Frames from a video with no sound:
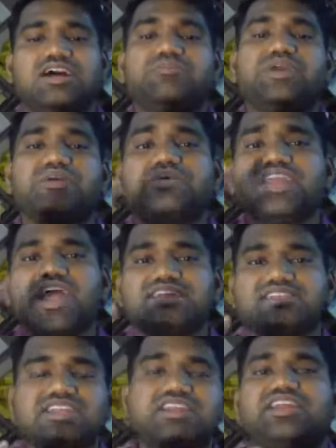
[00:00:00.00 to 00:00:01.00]
a baby
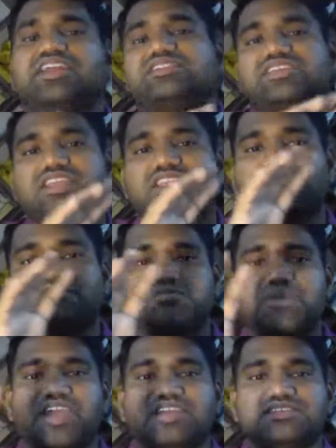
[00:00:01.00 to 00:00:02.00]
actually needs enough
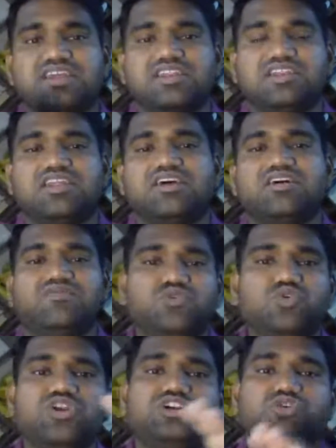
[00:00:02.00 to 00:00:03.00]
space and
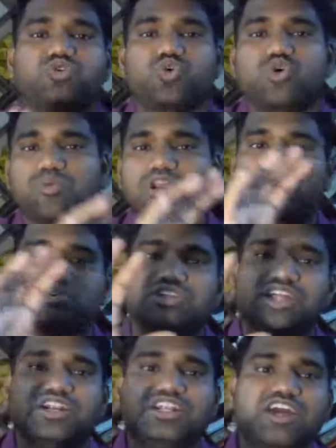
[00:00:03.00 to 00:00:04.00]
fluid to roam around
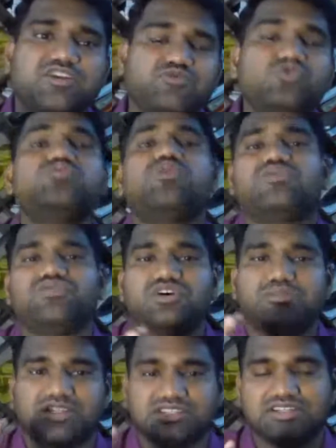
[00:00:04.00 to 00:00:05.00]
the entire womb of her
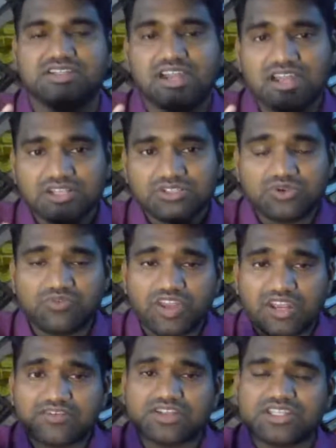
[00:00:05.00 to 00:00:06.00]
mother. So
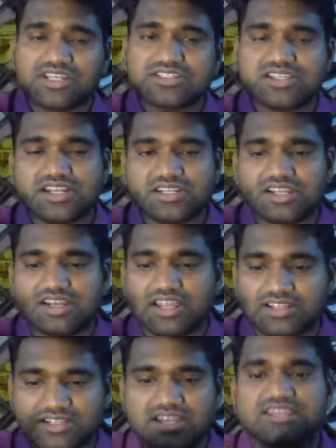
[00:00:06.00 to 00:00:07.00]
whenever there is a little
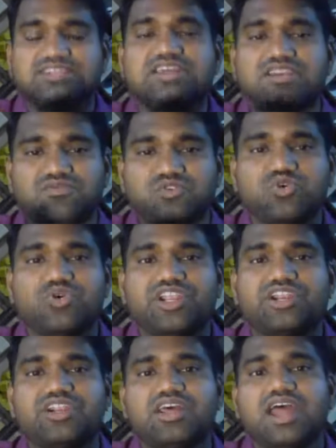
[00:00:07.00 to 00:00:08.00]
lesser
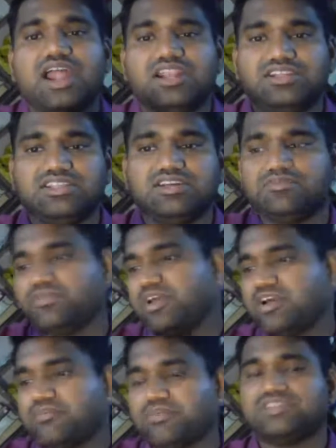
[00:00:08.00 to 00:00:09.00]
fluid and
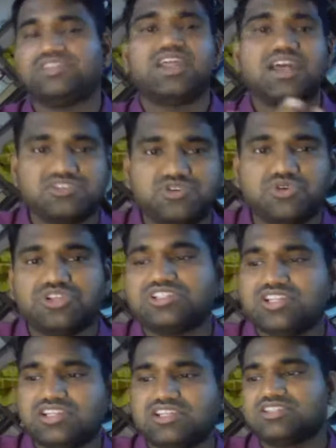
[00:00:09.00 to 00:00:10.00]
the mother has
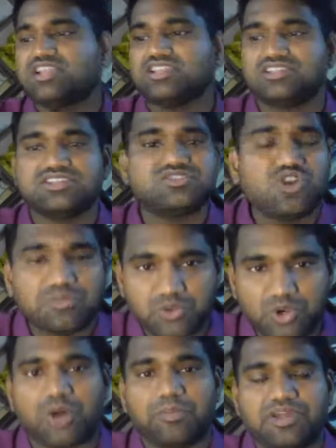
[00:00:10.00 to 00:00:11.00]
nutritionally status is not
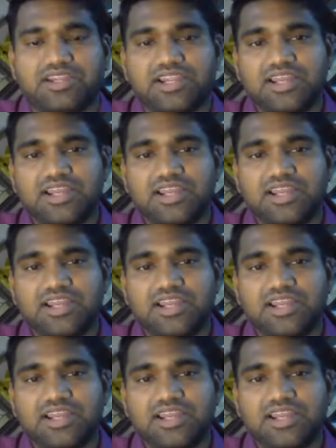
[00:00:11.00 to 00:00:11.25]
proper,